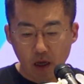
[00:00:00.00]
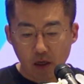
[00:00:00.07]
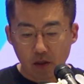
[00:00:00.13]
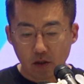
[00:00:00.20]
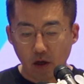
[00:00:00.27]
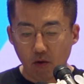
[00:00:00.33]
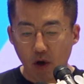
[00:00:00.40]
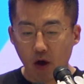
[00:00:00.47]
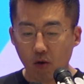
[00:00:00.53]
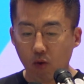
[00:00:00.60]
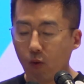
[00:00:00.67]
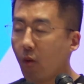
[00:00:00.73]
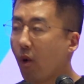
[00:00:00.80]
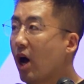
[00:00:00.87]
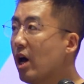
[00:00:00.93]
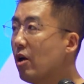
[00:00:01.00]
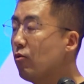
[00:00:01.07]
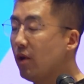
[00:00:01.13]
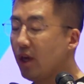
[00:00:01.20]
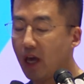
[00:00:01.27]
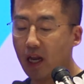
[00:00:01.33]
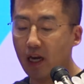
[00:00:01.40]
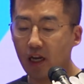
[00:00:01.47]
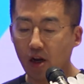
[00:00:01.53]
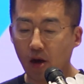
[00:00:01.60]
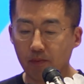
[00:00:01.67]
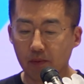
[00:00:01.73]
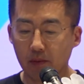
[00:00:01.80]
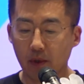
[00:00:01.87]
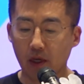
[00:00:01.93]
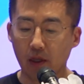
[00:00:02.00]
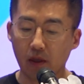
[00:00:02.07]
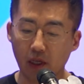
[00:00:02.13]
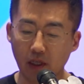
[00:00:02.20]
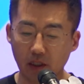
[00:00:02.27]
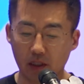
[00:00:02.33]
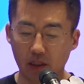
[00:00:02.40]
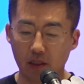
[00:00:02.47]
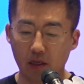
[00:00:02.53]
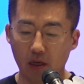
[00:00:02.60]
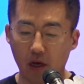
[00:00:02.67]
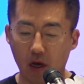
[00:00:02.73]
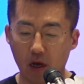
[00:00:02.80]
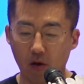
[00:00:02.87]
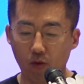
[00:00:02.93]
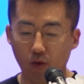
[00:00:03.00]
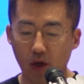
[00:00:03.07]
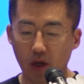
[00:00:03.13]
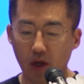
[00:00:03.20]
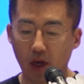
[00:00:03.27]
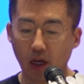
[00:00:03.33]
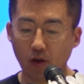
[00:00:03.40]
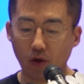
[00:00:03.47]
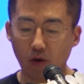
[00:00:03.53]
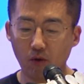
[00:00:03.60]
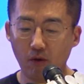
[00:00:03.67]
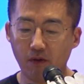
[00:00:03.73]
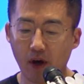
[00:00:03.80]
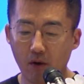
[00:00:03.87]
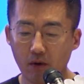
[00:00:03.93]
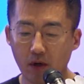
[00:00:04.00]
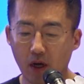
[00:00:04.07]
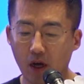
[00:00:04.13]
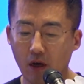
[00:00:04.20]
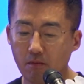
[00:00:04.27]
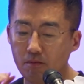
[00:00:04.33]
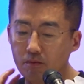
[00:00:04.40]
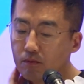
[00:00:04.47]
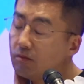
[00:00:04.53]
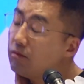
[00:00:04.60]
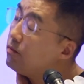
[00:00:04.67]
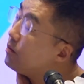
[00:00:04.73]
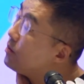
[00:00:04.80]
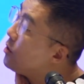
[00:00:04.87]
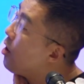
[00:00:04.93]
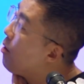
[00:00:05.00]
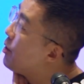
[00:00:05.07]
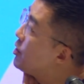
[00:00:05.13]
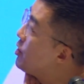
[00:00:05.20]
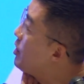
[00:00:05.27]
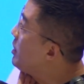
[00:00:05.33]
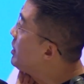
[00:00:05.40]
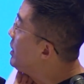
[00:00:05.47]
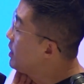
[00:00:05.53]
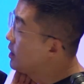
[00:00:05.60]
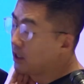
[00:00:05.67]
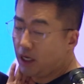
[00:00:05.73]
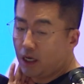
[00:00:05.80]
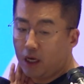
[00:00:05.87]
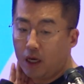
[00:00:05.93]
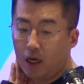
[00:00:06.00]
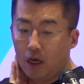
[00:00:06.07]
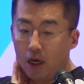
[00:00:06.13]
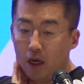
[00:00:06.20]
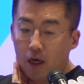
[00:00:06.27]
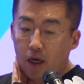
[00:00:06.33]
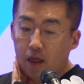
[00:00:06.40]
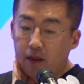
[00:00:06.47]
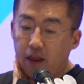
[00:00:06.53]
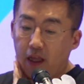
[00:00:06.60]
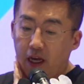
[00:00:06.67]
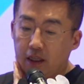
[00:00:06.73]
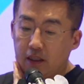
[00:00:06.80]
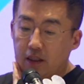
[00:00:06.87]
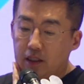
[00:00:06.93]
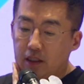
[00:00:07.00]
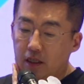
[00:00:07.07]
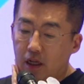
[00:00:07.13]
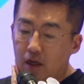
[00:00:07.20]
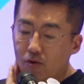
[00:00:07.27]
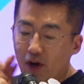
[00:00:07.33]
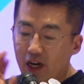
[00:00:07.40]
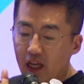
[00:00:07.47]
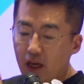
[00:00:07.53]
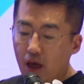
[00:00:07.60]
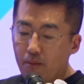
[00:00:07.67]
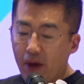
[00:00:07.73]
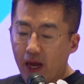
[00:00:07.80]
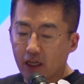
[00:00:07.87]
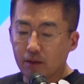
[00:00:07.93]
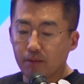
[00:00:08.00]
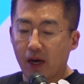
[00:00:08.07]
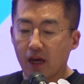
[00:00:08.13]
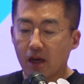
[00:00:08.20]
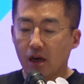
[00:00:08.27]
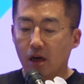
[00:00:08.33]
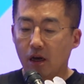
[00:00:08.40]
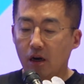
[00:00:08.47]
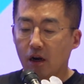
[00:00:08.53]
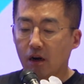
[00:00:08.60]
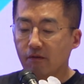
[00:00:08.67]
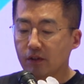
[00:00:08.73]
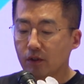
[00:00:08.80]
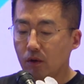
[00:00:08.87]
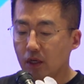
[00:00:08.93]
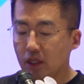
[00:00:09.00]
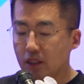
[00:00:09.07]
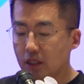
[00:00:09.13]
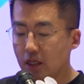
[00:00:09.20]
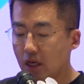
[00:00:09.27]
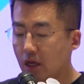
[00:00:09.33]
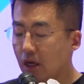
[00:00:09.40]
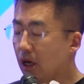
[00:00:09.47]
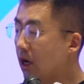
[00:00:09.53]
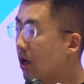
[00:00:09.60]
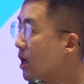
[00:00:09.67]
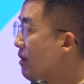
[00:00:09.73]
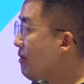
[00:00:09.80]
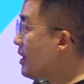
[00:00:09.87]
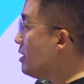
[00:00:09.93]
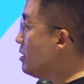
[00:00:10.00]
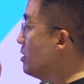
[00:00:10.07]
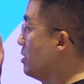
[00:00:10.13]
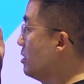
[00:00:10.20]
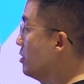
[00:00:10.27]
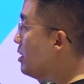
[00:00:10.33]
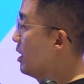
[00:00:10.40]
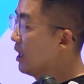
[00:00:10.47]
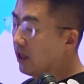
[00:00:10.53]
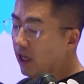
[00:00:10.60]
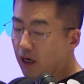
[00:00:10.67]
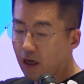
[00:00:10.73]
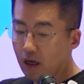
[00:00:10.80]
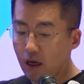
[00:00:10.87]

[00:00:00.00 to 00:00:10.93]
So why we ended up in this? We found opportunity that's already backed by a lot of solid evidence, just like that.